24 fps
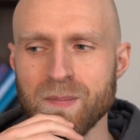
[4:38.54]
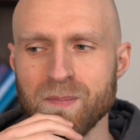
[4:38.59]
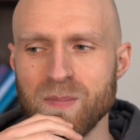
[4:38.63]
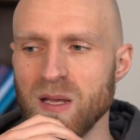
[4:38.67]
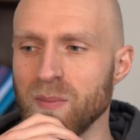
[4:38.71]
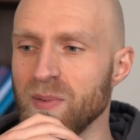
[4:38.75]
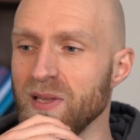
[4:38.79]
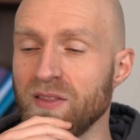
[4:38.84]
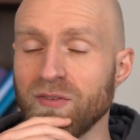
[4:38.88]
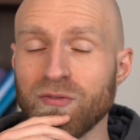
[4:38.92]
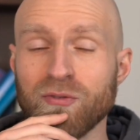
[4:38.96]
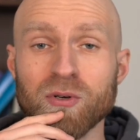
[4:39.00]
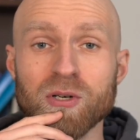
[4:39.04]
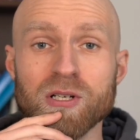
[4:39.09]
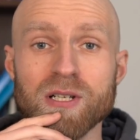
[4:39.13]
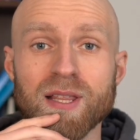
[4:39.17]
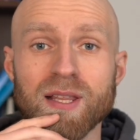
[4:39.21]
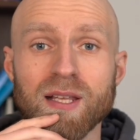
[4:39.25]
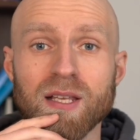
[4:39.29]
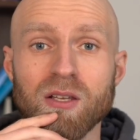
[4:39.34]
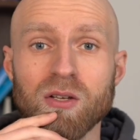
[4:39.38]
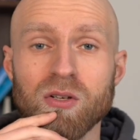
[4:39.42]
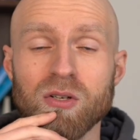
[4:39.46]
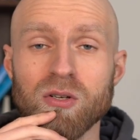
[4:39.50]
Maybe the first
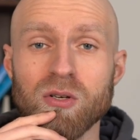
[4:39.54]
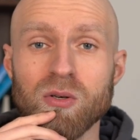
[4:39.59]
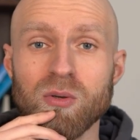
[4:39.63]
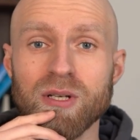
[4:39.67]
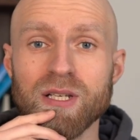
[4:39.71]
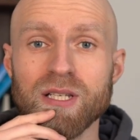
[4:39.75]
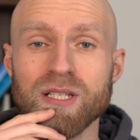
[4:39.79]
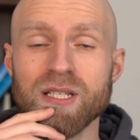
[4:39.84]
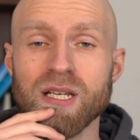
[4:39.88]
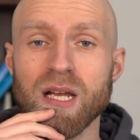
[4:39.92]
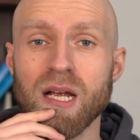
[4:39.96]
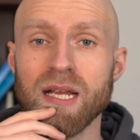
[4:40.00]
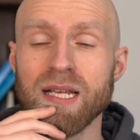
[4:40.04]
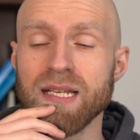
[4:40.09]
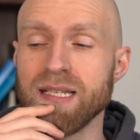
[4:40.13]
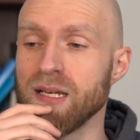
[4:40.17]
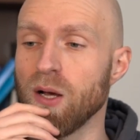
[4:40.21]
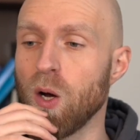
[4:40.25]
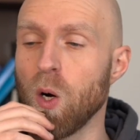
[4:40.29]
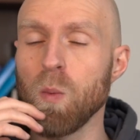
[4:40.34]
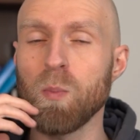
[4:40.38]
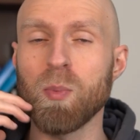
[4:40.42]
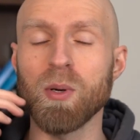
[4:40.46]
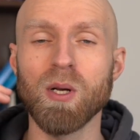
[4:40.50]
thing you do is
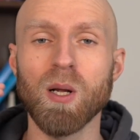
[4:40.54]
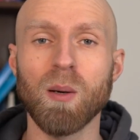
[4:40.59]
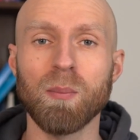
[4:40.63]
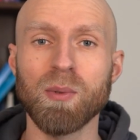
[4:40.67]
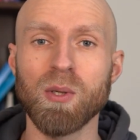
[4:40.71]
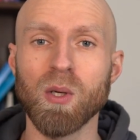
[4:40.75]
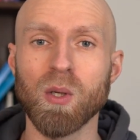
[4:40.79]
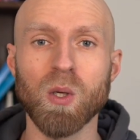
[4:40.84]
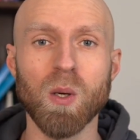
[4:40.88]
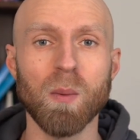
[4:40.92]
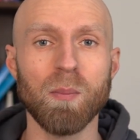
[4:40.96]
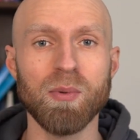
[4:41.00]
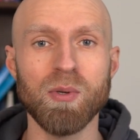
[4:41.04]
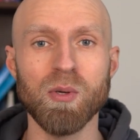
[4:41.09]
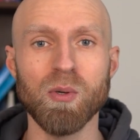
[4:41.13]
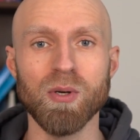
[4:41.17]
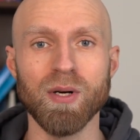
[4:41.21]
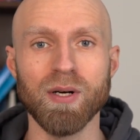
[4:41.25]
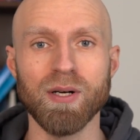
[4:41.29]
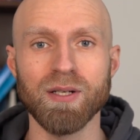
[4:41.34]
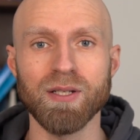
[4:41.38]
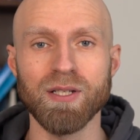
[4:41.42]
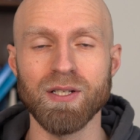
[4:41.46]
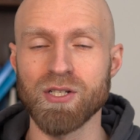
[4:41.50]
open up your
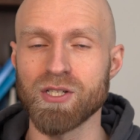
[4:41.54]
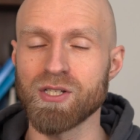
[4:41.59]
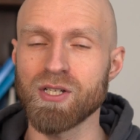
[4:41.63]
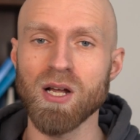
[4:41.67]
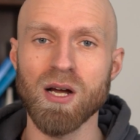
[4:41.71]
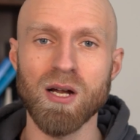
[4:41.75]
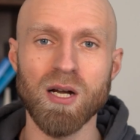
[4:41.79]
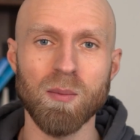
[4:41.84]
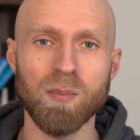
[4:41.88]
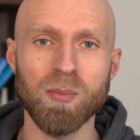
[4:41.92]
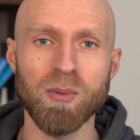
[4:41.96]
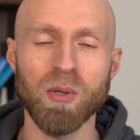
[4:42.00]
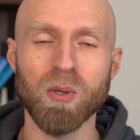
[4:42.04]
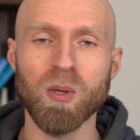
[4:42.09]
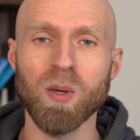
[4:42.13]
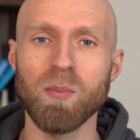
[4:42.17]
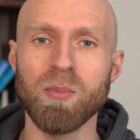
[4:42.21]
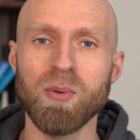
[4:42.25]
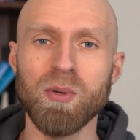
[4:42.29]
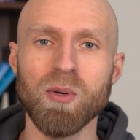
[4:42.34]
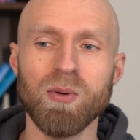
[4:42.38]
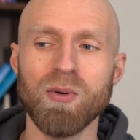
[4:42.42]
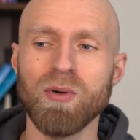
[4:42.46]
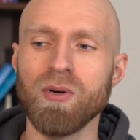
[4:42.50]
computer. You start up your
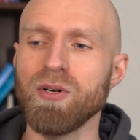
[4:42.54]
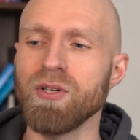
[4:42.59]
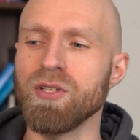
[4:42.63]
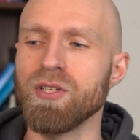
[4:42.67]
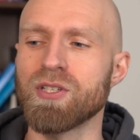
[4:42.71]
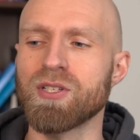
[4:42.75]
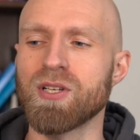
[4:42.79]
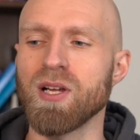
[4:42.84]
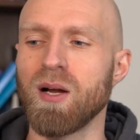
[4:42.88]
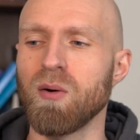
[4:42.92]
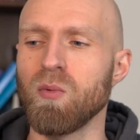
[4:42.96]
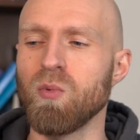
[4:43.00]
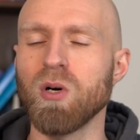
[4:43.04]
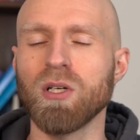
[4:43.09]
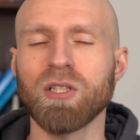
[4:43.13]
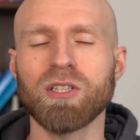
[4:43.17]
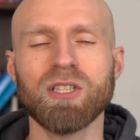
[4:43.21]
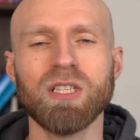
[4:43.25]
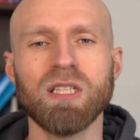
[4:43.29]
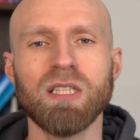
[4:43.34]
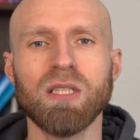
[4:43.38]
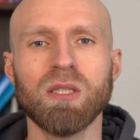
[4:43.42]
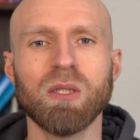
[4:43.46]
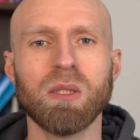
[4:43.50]
computer, you start
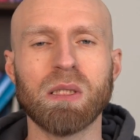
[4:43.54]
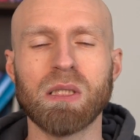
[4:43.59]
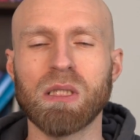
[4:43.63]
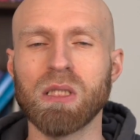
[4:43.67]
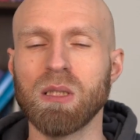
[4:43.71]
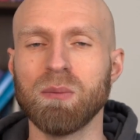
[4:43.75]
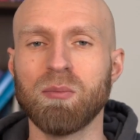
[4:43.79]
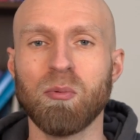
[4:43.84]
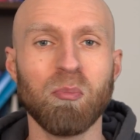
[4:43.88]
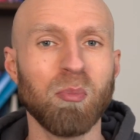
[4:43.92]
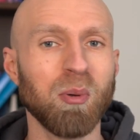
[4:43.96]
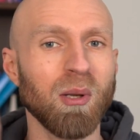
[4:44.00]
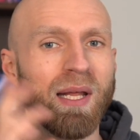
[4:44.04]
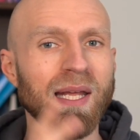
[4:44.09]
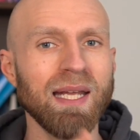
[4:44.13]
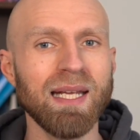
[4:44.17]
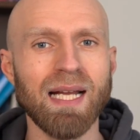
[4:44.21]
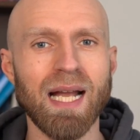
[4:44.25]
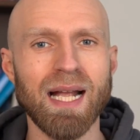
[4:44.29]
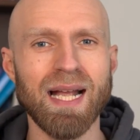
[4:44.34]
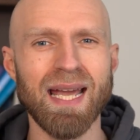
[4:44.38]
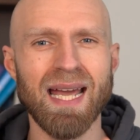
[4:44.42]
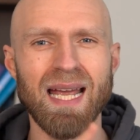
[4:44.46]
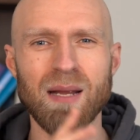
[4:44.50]
watching YouTube, playing
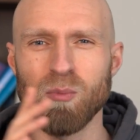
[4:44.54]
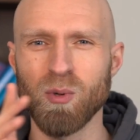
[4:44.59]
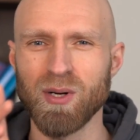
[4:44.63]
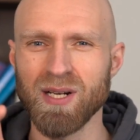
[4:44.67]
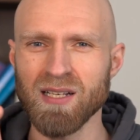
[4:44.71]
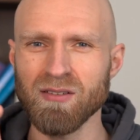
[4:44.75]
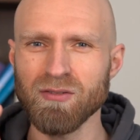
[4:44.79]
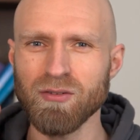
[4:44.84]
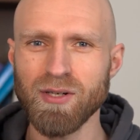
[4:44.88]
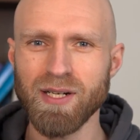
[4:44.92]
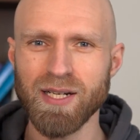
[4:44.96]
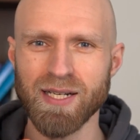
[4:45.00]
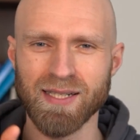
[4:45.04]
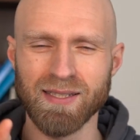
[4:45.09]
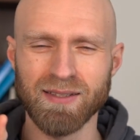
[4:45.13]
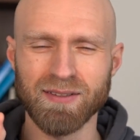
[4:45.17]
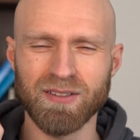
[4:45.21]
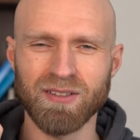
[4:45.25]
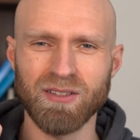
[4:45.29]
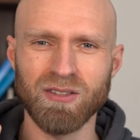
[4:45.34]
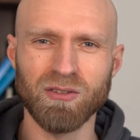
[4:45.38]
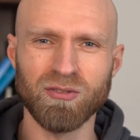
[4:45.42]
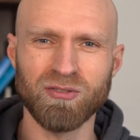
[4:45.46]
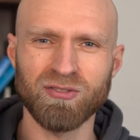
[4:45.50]
a game, whatever it
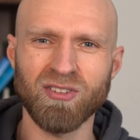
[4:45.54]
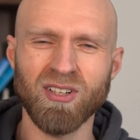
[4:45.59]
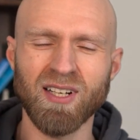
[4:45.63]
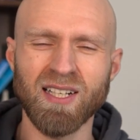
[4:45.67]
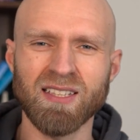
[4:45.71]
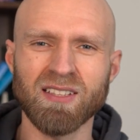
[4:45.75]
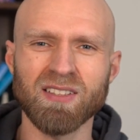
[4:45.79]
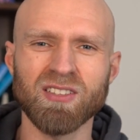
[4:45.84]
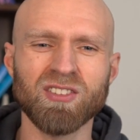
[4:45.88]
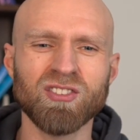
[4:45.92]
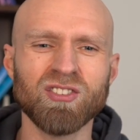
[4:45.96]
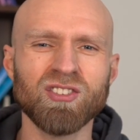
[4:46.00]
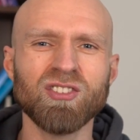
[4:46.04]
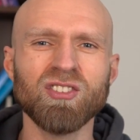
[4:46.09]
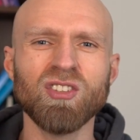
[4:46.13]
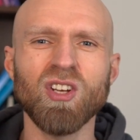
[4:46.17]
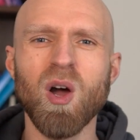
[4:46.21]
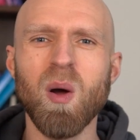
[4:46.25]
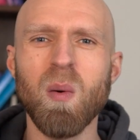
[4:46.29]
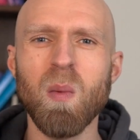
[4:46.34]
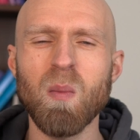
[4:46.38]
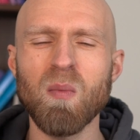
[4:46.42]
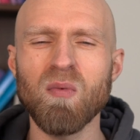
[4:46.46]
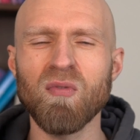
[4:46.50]
is, you find
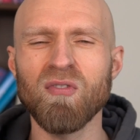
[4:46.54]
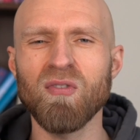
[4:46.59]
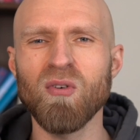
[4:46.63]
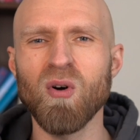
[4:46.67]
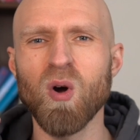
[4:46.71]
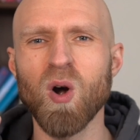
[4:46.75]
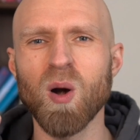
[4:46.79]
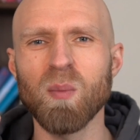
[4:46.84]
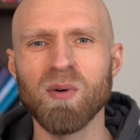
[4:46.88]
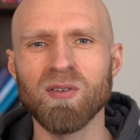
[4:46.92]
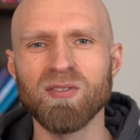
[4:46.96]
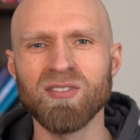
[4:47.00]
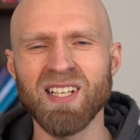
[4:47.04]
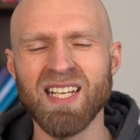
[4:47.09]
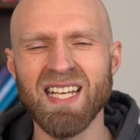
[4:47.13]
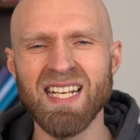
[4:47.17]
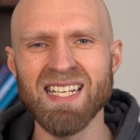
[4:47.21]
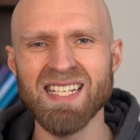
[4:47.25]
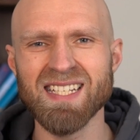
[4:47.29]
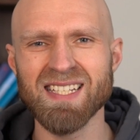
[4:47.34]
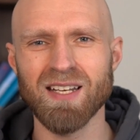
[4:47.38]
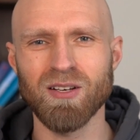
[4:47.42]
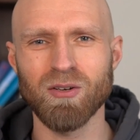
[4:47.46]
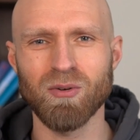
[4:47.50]
some form of
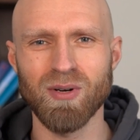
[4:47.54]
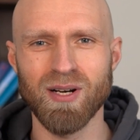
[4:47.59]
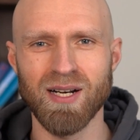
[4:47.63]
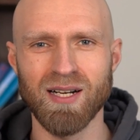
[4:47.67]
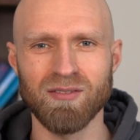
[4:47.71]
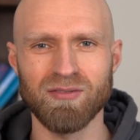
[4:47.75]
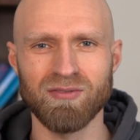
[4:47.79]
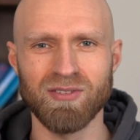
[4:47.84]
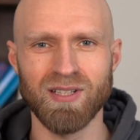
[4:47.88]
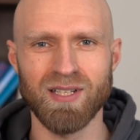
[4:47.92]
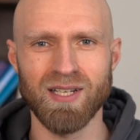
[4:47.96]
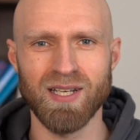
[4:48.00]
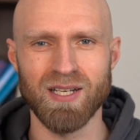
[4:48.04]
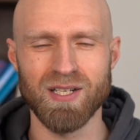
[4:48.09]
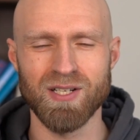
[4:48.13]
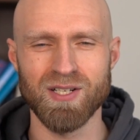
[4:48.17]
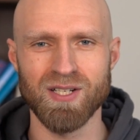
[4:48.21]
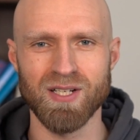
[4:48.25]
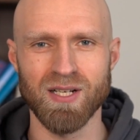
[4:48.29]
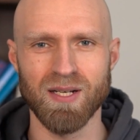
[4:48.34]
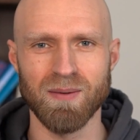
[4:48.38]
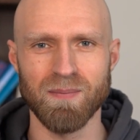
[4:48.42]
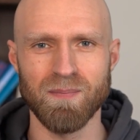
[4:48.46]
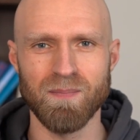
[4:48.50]
instant
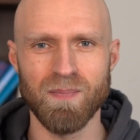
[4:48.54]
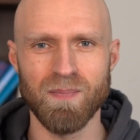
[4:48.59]
gratification.